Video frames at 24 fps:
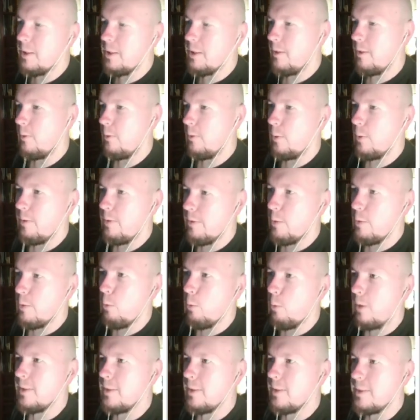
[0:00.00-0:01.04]
you want to
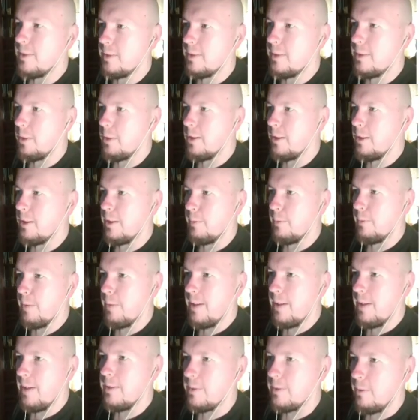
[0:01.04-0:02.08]
stimulate the vagus
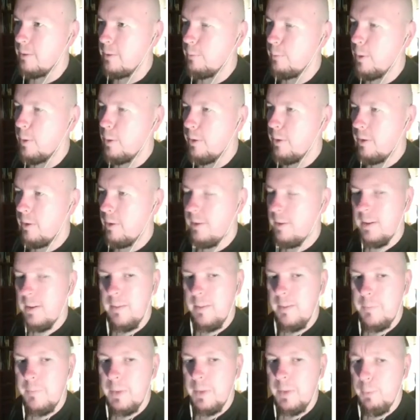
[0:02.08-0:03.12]
nerve with. If you
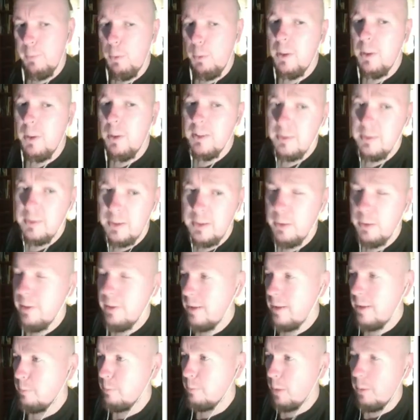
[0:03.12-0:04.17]
want to do that in
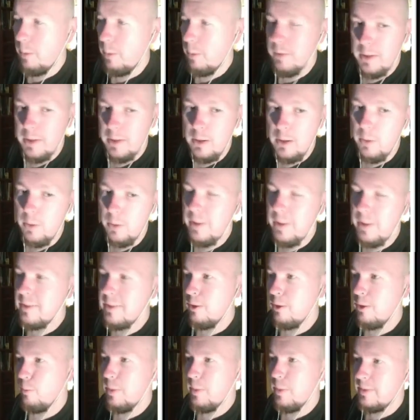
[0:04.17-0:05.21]
public, you know, that's your
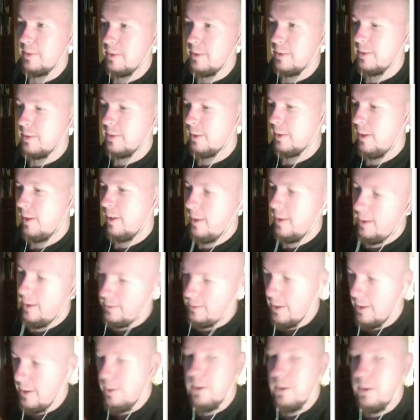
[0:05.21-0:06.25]
business. Now you
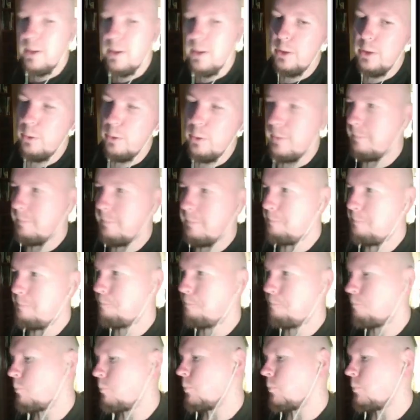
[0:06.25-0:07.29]
can do it.
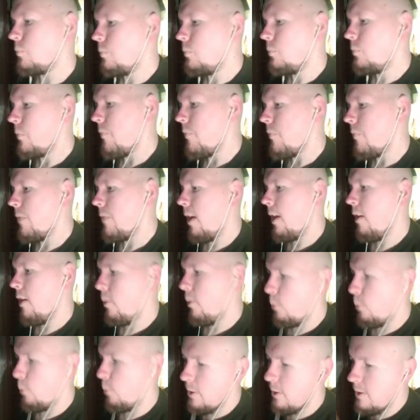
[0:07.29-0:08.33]
We're going to
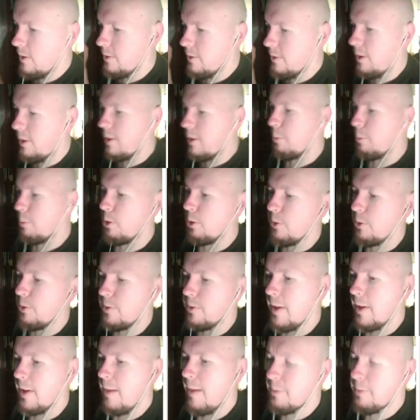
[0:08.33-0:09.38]
talk about those apps
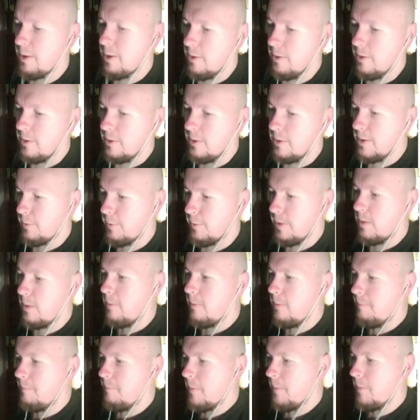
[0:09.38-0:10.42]
here in this video.
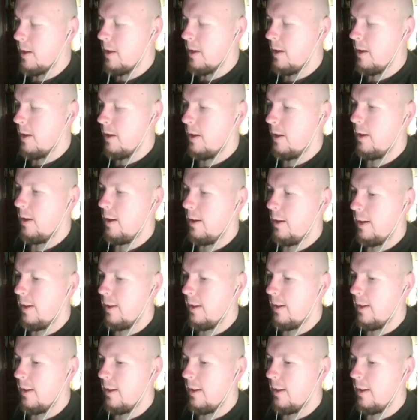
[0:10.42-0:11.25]
I'm going to